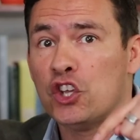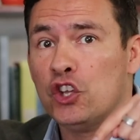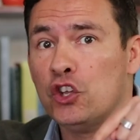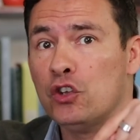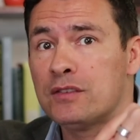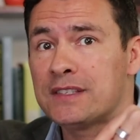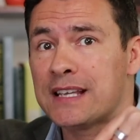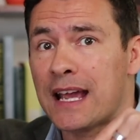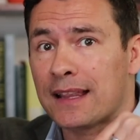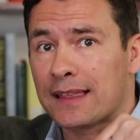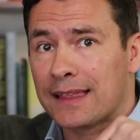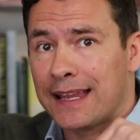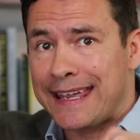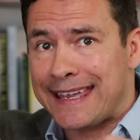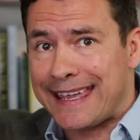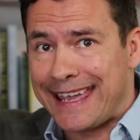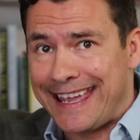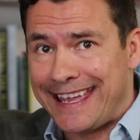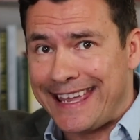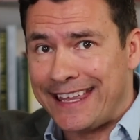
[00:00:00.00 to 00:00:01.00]
Use that
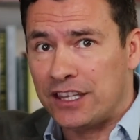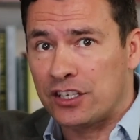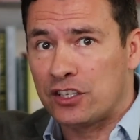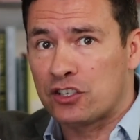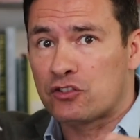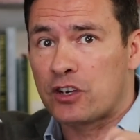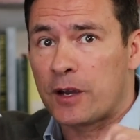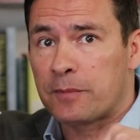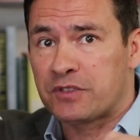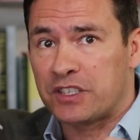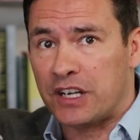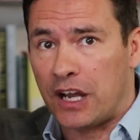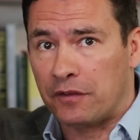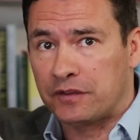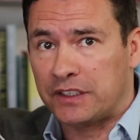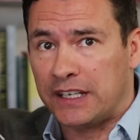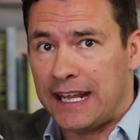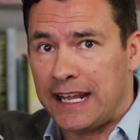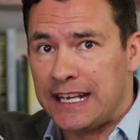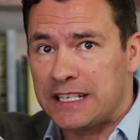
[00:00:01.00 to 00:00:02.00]
link in the description
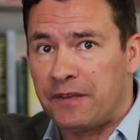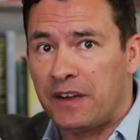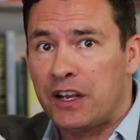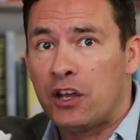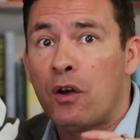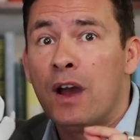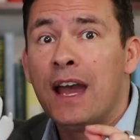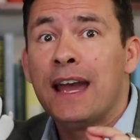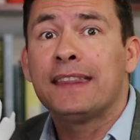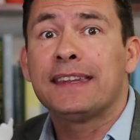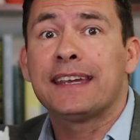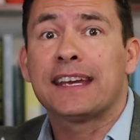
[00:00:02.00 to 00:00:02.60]
of today's video